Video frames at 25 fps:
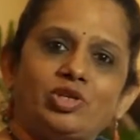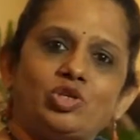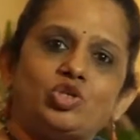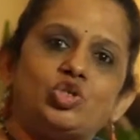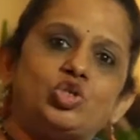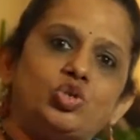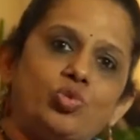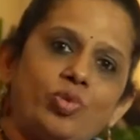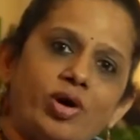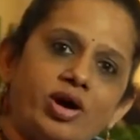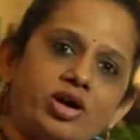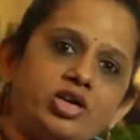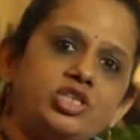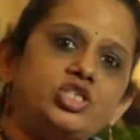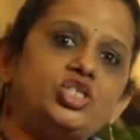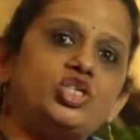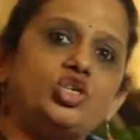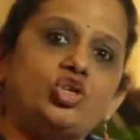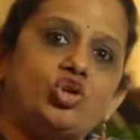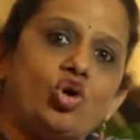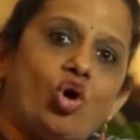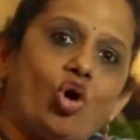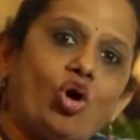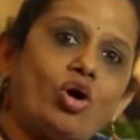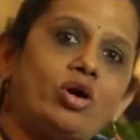towards
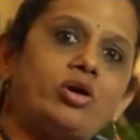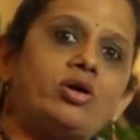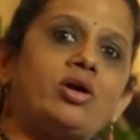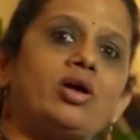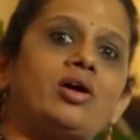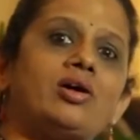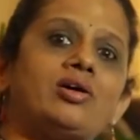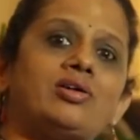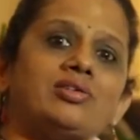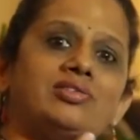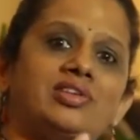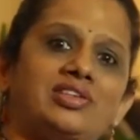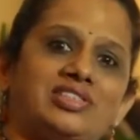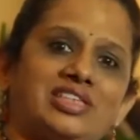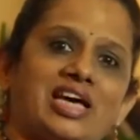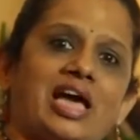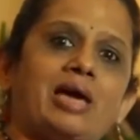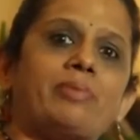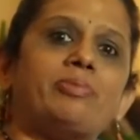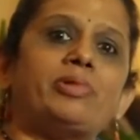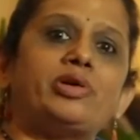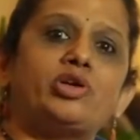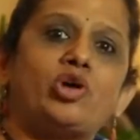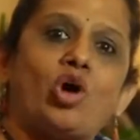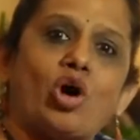your
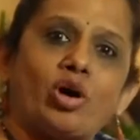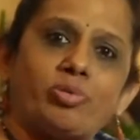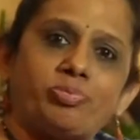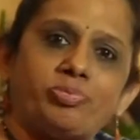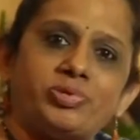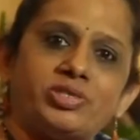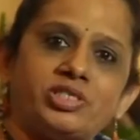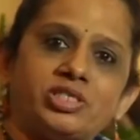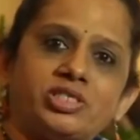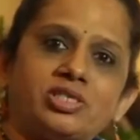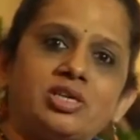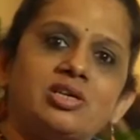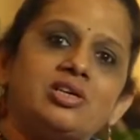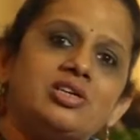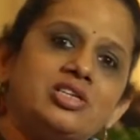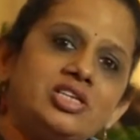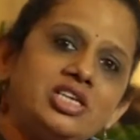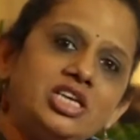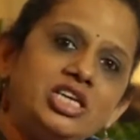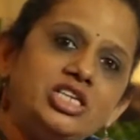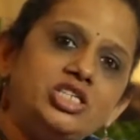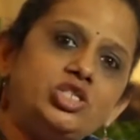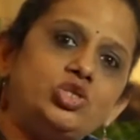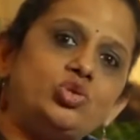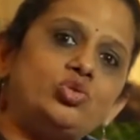retirement corpus
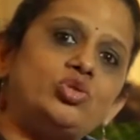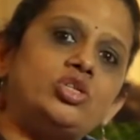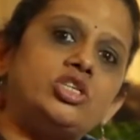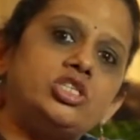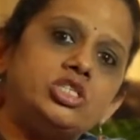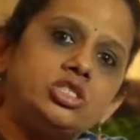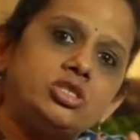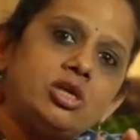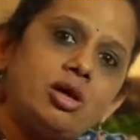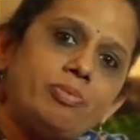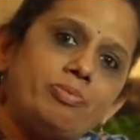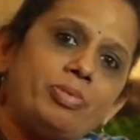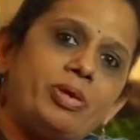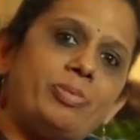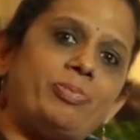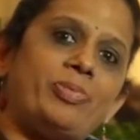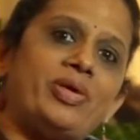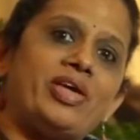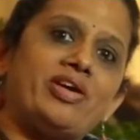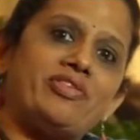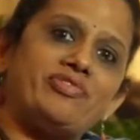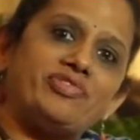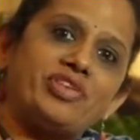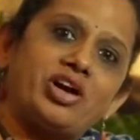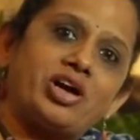into this
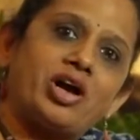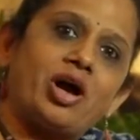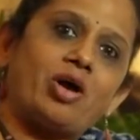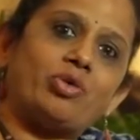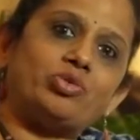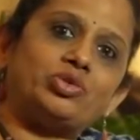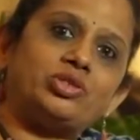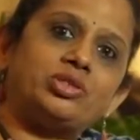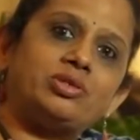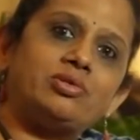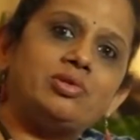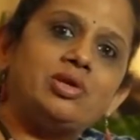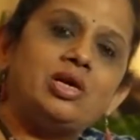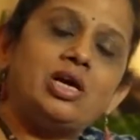PPF account.